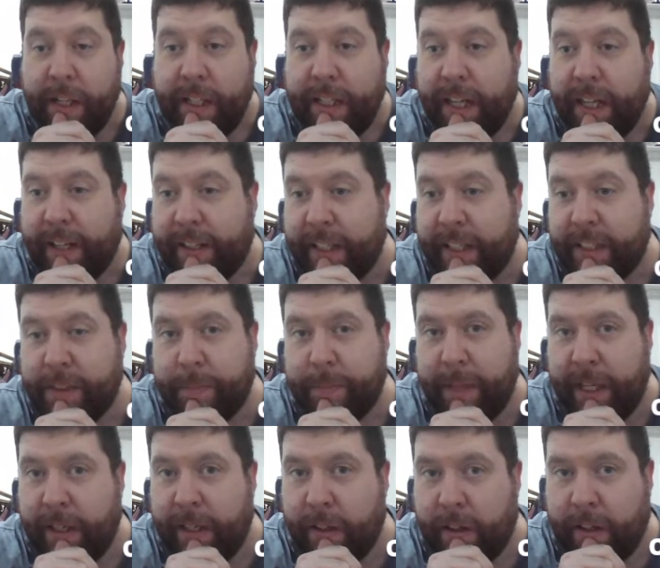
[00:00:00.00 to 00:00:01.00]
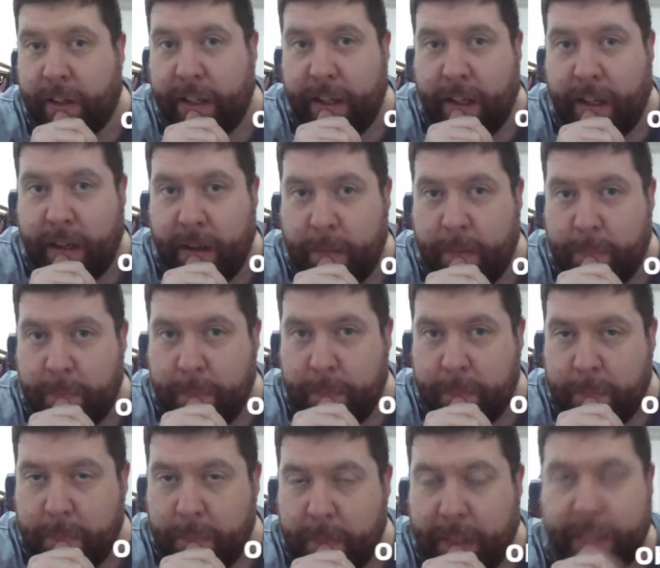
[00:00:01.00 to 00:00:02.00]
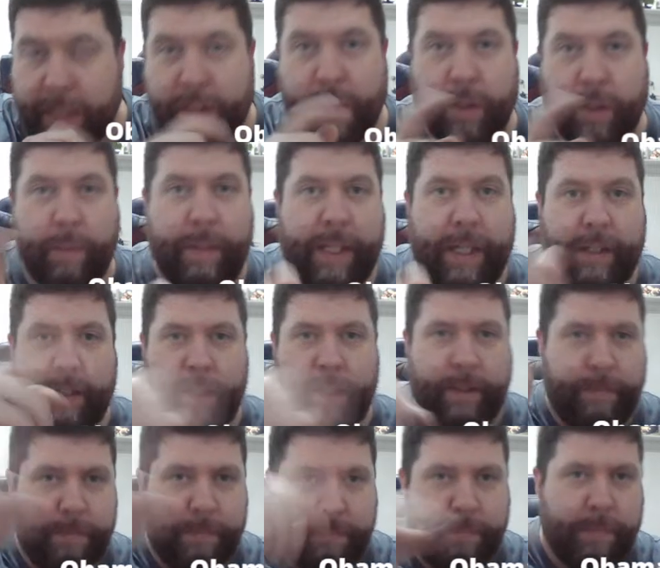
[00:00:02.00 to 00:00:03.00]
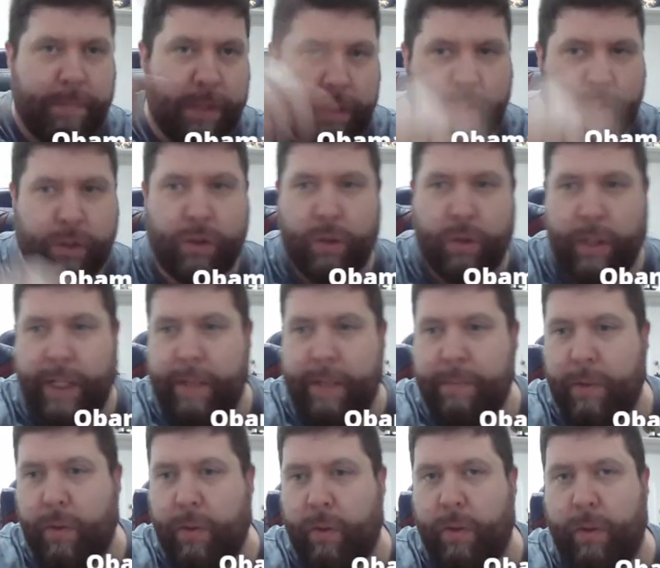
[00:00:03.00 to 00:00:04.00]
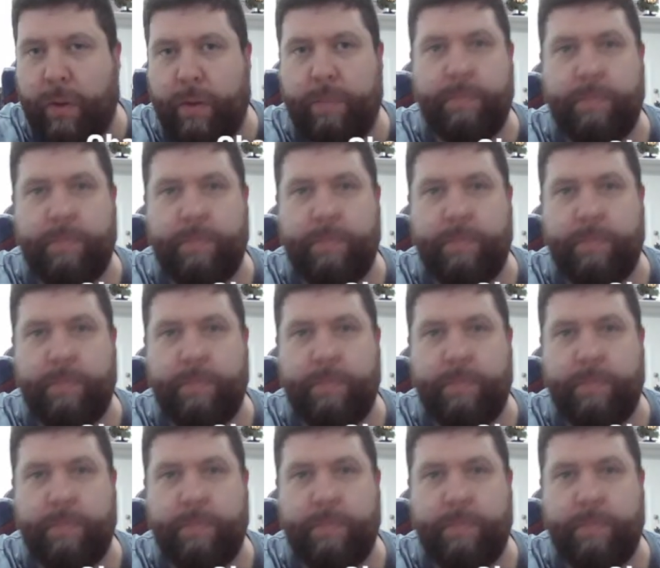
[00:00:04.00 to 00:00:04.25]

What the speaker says: Yeah, thanks, man. Are you talking about the stream or